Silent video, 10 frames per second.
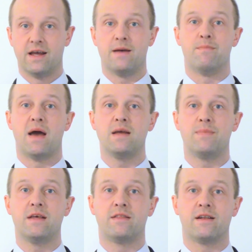It may
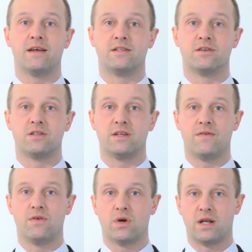be that it doesn't
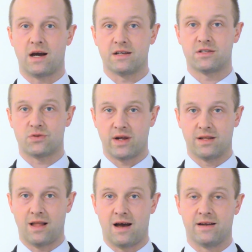give you a nice
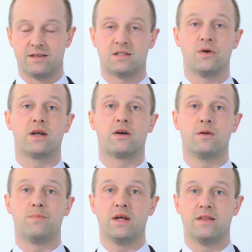straight line. So it
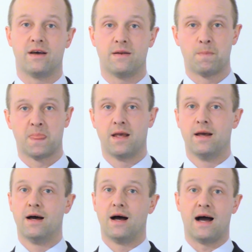could be that
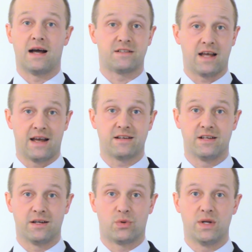as
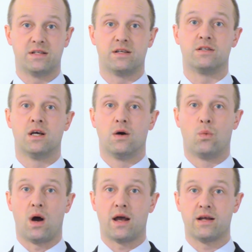X increases,
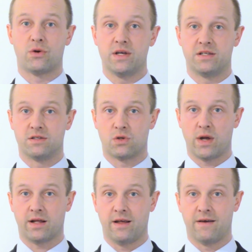Y increases
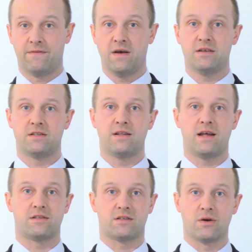quickly at first and
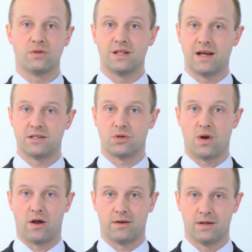then slowly
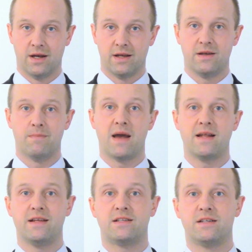later on. You
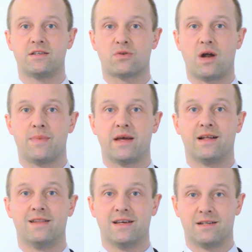may need to describe it in
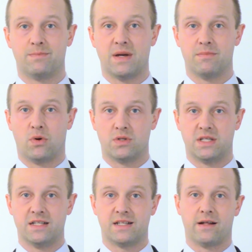a little bit more
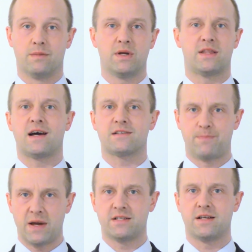detail, but that's
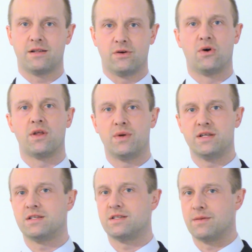basically all there
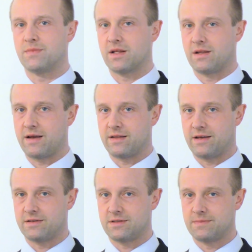is to something like
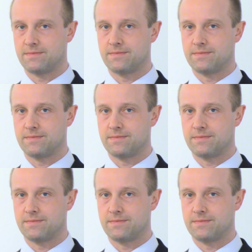this.